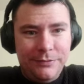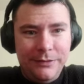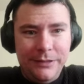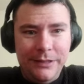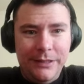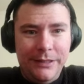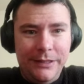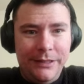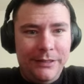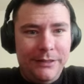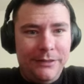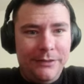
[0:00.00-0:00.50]

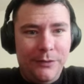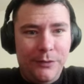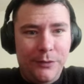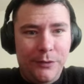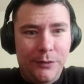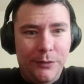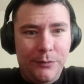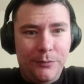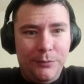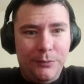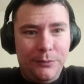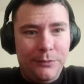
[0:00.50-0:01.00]
and
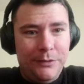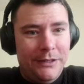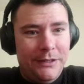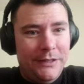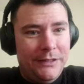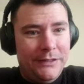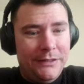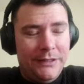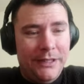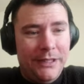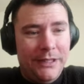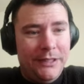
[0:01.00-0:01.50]

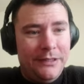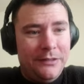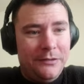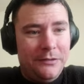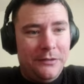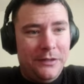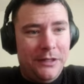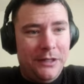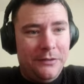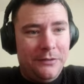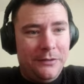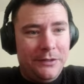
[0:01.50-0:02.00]
opulent I
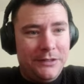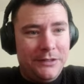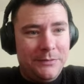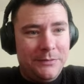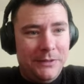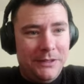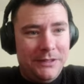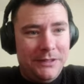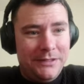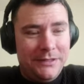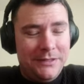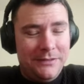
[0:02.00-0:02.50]
know how
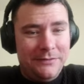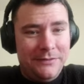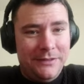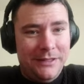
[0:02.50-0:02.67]
expensive